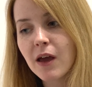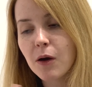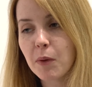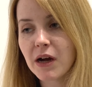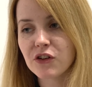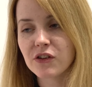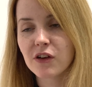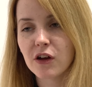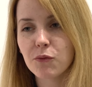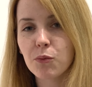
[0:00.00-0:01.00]
But I just
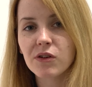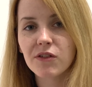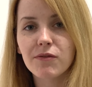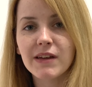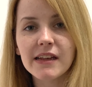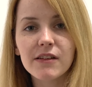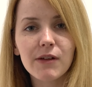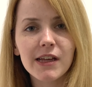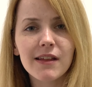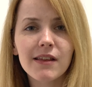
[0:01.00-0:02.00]
kind of want to
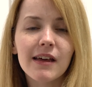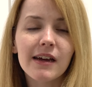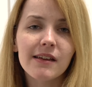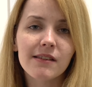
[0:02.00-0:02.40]
reiterate that